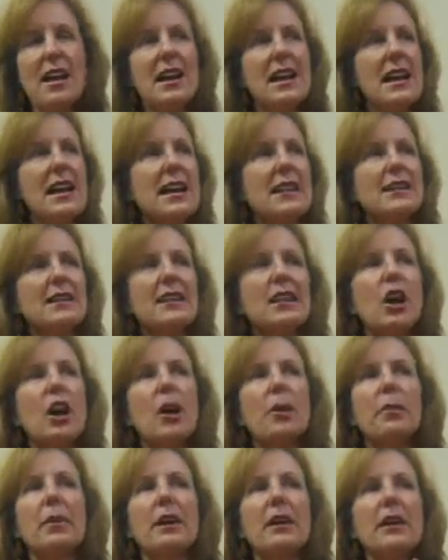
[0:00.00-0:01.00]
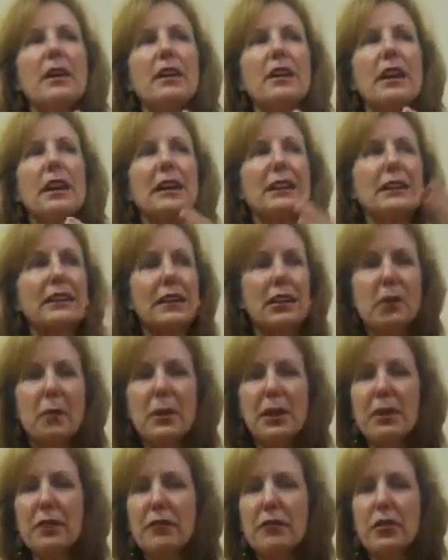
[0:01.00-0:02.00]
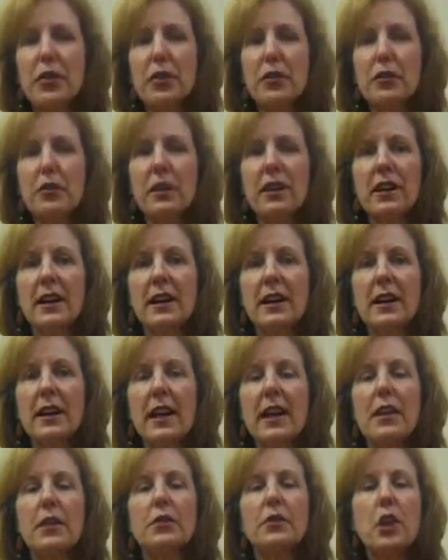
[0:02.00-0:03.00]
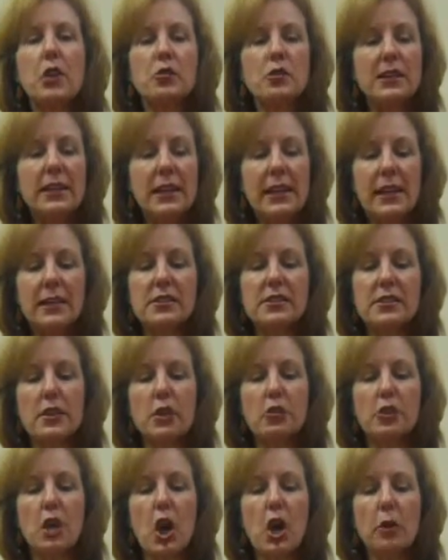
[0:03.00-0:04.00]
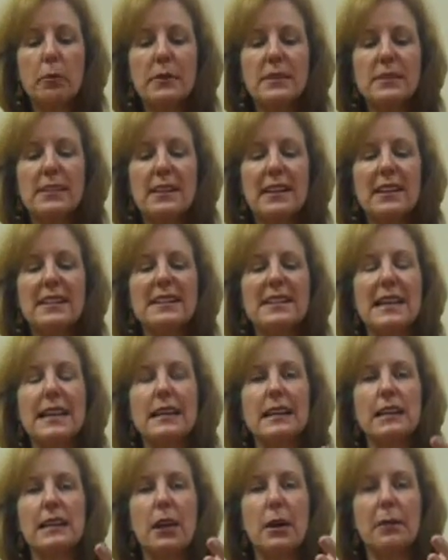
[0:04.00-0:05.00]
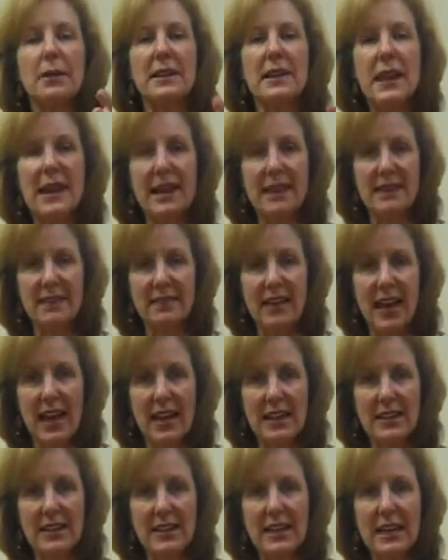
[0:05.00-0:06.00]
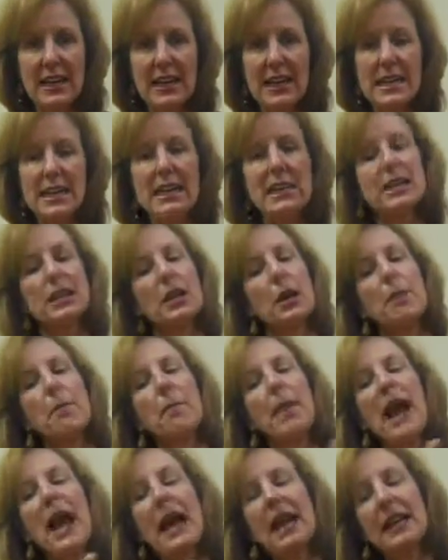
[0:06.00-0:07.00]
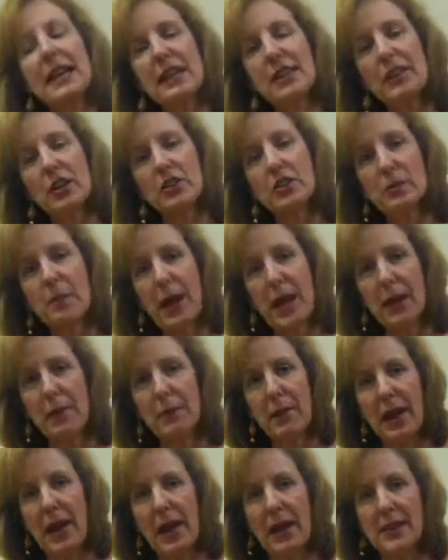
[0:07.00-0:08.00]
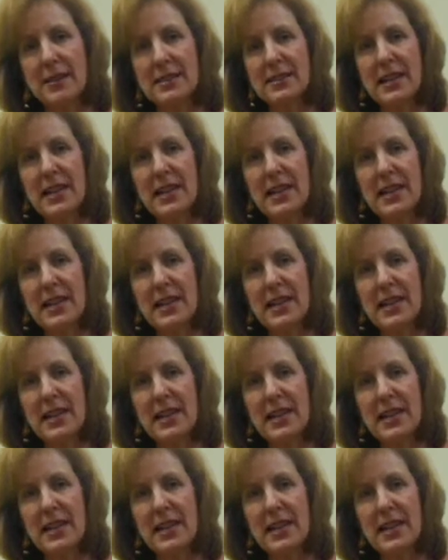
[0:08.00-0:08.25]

Ended up a little bit of food. Those kids, those homeless kids, ended up getting that. He ended up packing those backpacks.